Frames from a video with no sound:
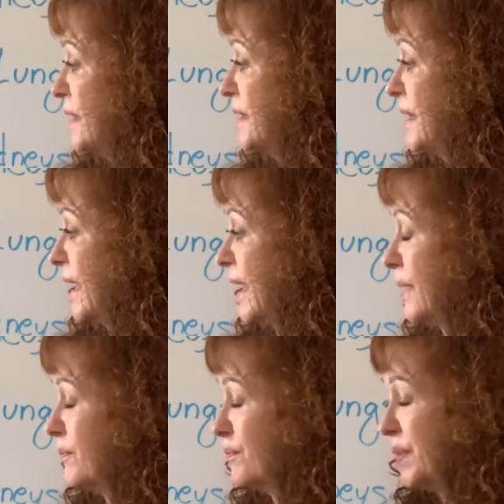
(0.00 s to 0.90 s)

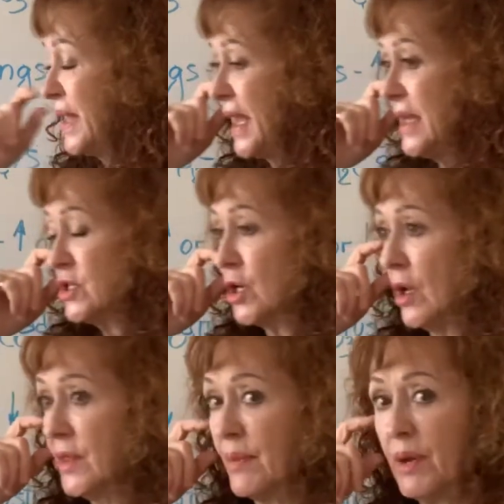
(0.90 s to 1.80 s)
the pH
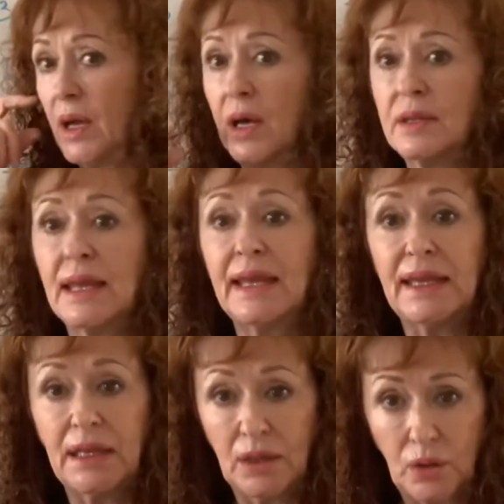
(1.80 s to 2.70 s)
of the blood
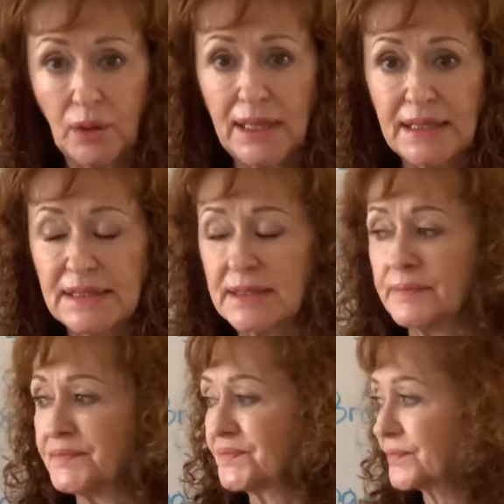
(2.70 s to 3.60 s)
increase
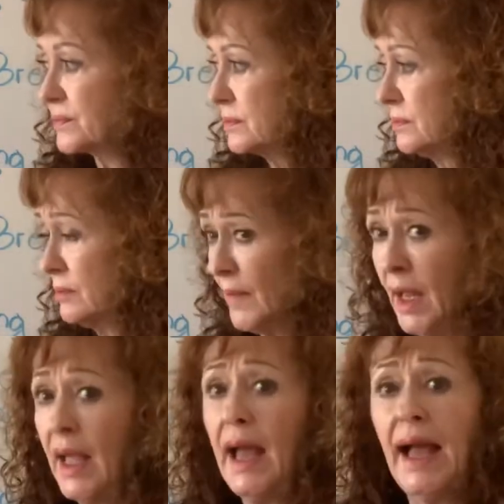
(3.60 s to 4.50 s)

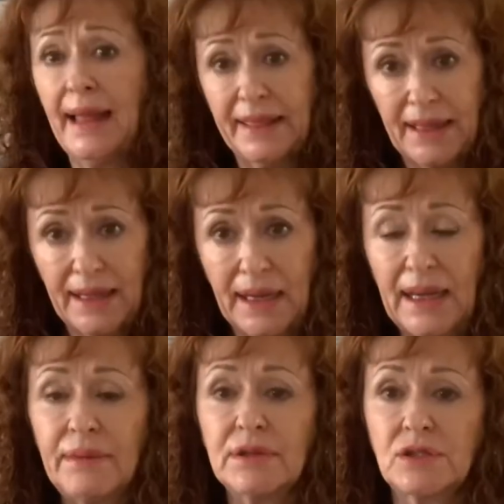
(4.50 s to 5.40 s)
and the
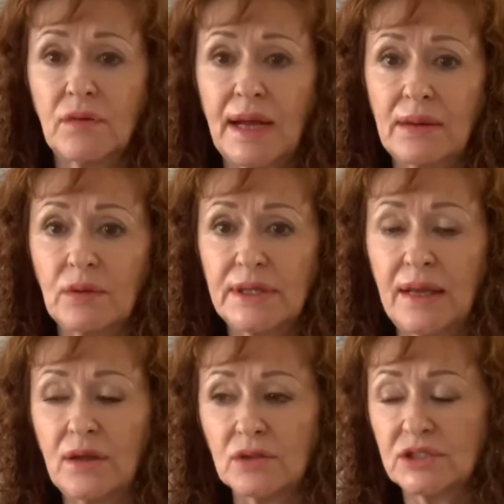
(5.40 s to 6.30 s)
levels of carbon
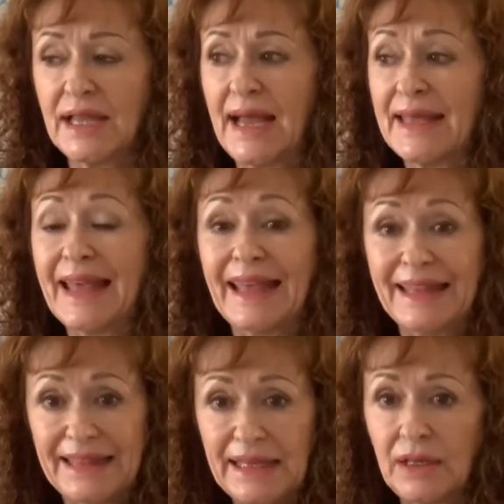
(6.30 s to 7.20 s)
dioxide
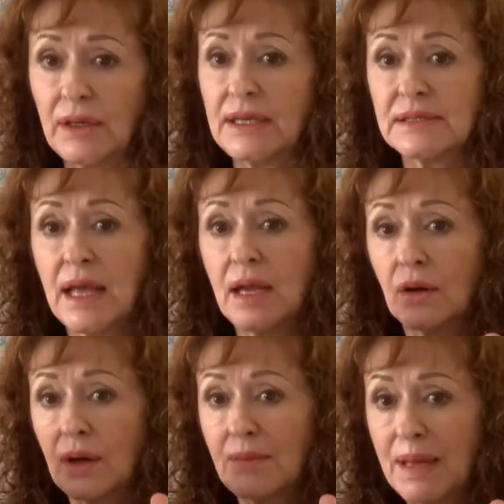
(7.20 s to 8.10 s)
decrease,
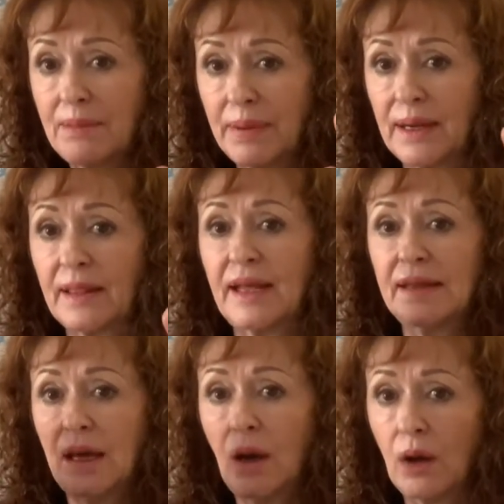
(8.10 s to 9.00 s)
remember
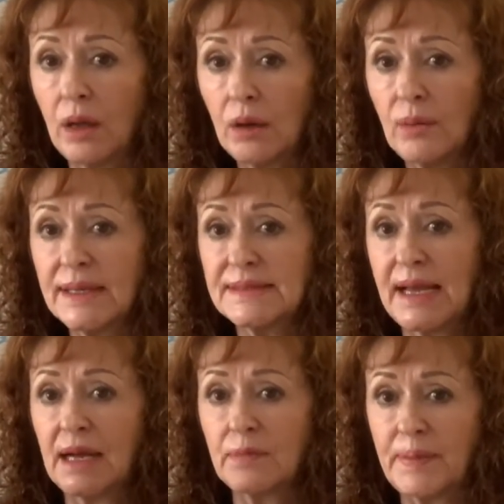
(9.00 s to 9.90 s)
that always
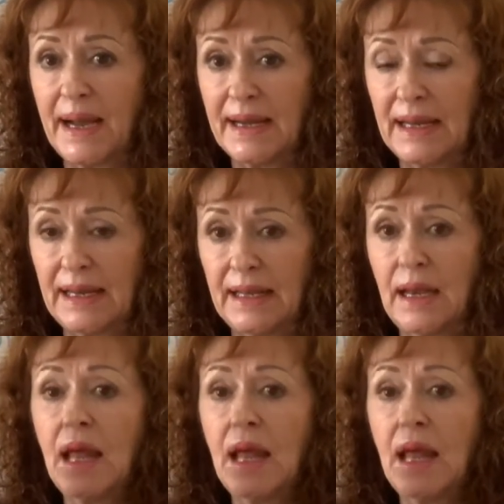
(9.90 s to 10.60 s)
are parallel.